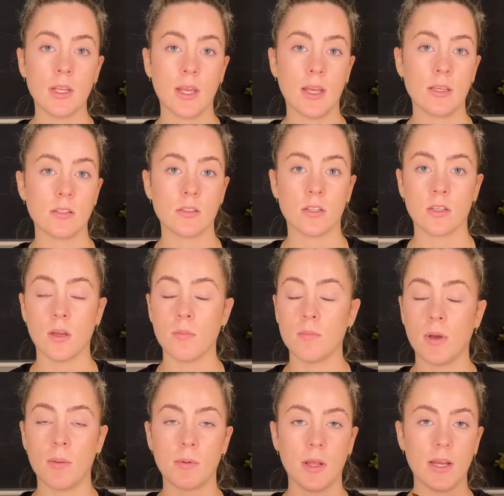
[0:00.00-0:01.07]
it can
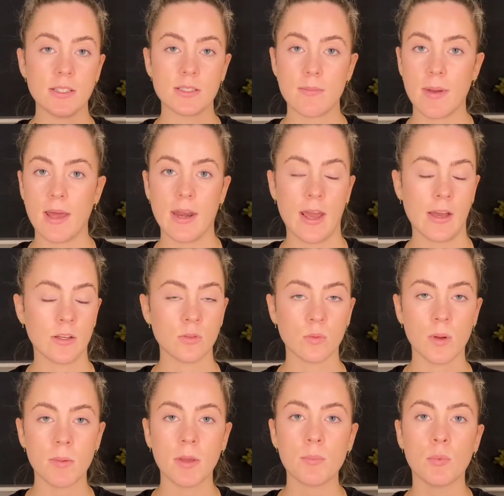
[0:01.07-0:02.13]
apply to men and women,